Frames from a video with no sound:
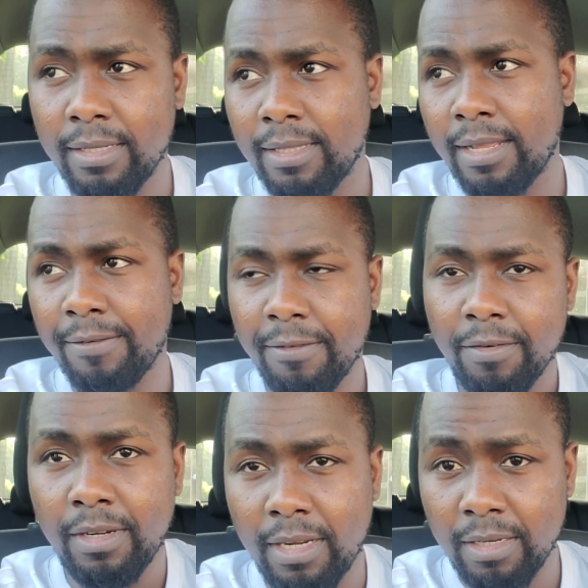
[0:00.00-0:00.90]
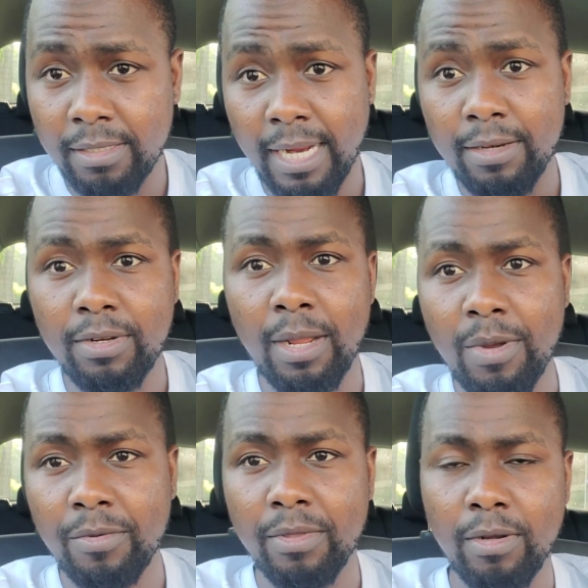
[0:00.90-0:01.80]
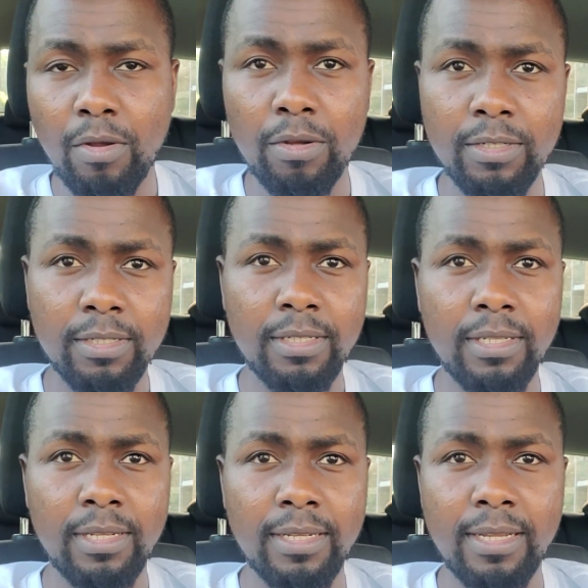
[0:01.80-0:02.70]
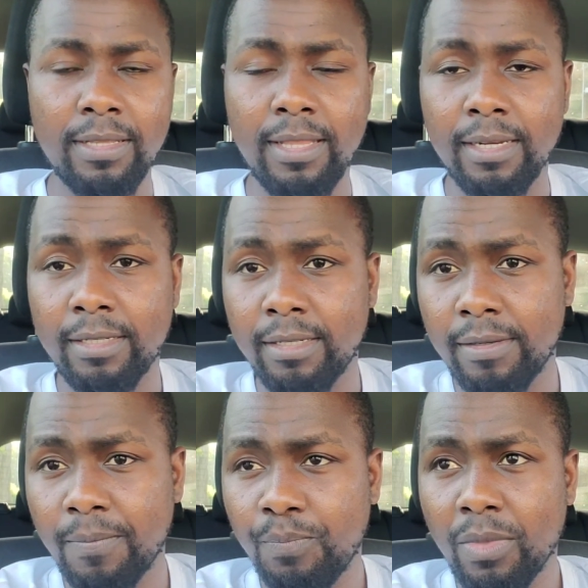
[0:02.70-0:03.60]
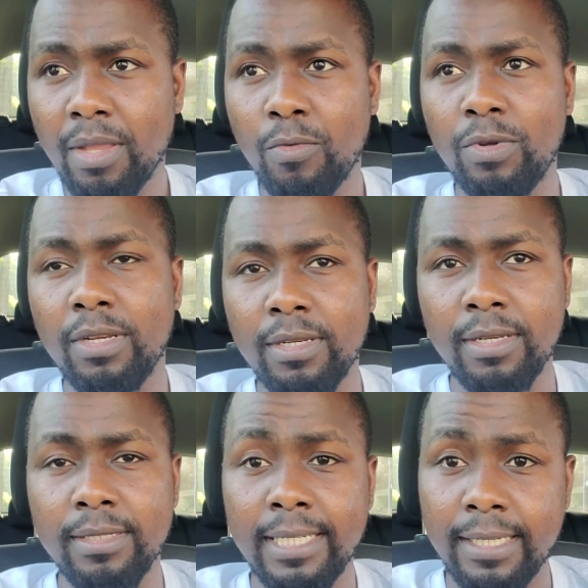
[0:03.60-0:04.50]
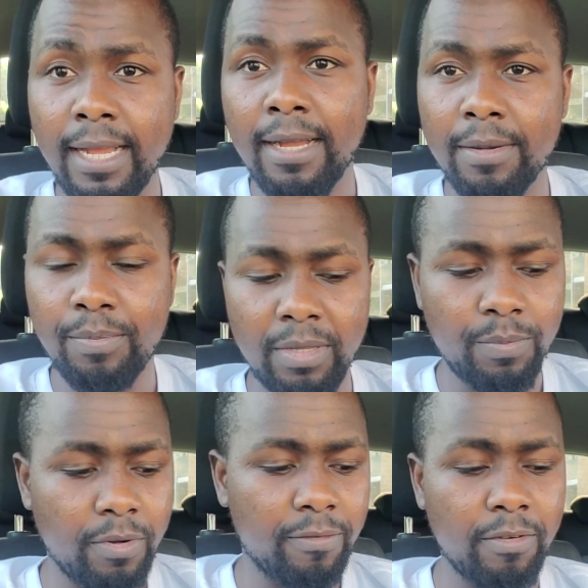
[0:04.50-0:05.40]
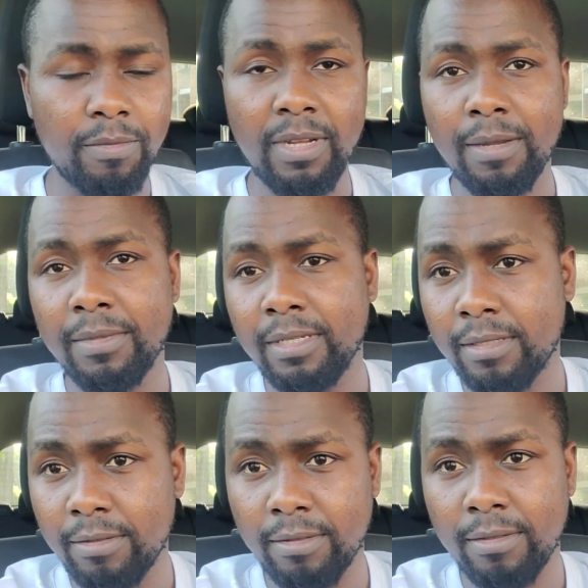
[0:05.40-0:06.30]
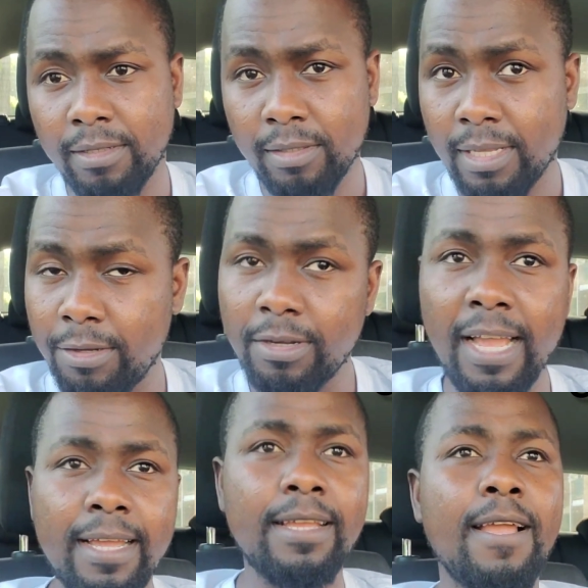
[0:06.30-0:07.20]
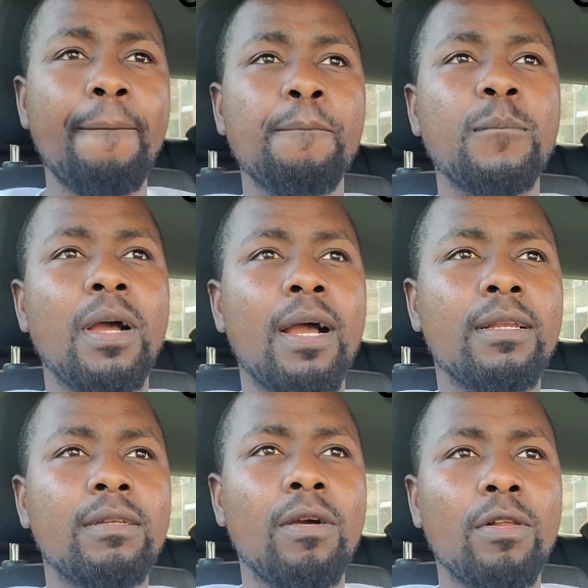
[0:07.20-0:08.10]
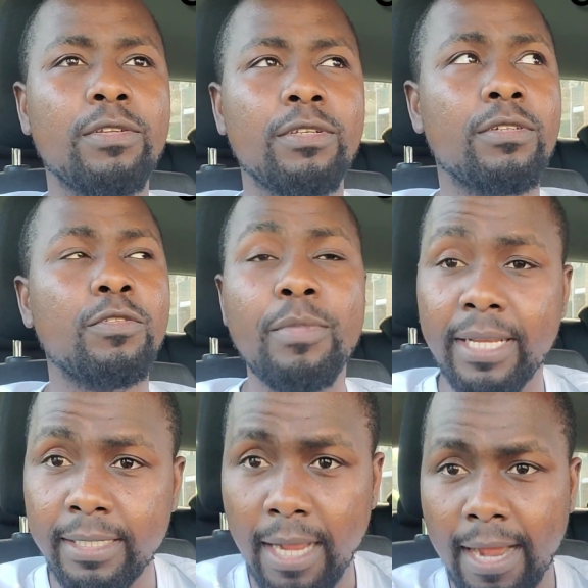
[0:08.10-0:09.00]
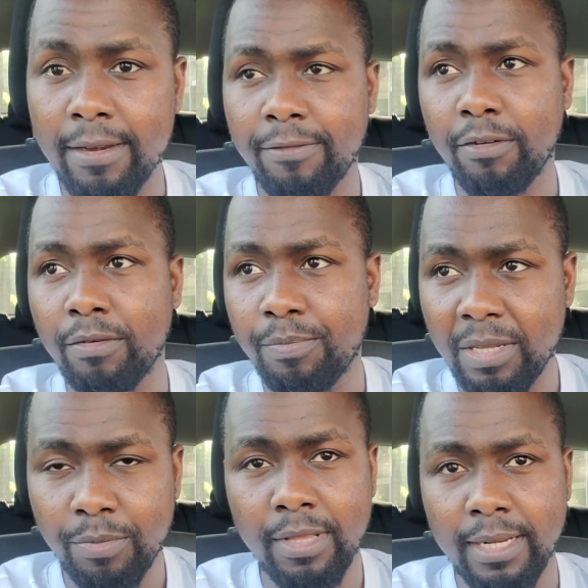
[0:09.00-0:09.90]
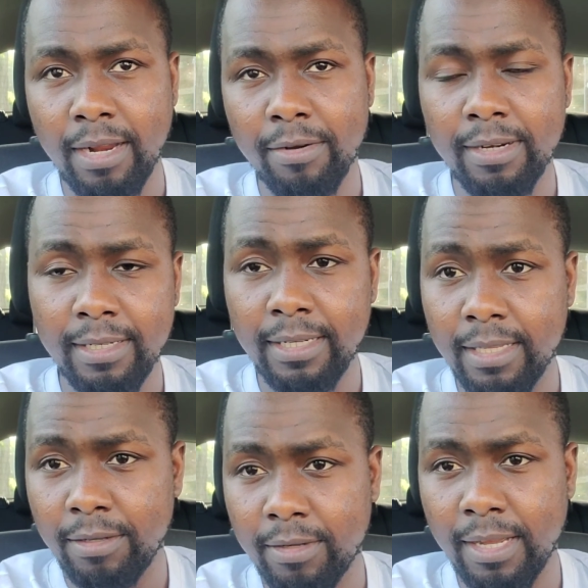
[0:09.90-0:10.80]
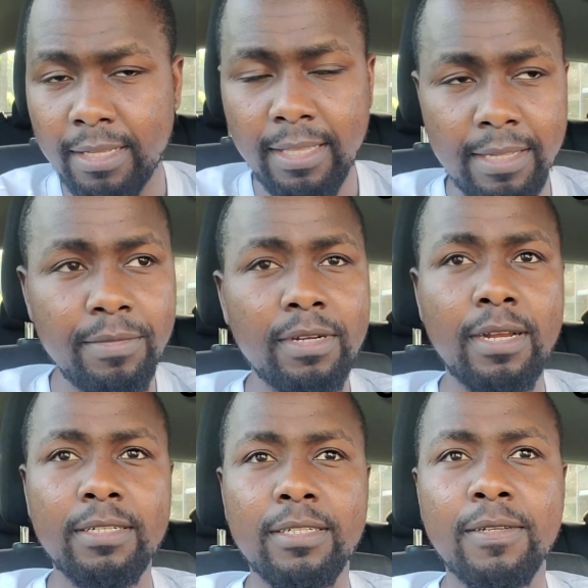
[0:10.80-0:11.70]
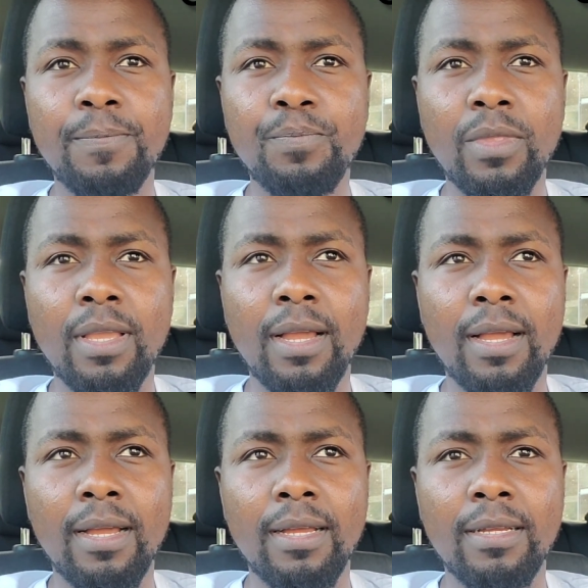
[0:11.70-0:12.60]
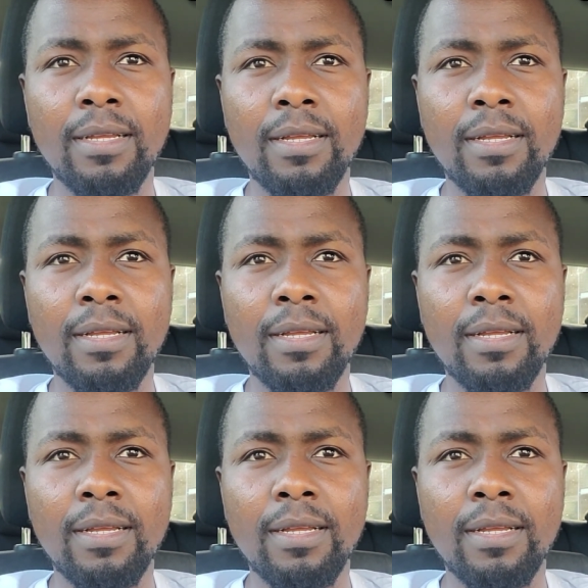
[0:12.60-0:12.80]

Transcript: they trying to come up with the laws that will deter people from coming to the UK, and also to make it hard for people that are already in the UK, the immigrants, uh,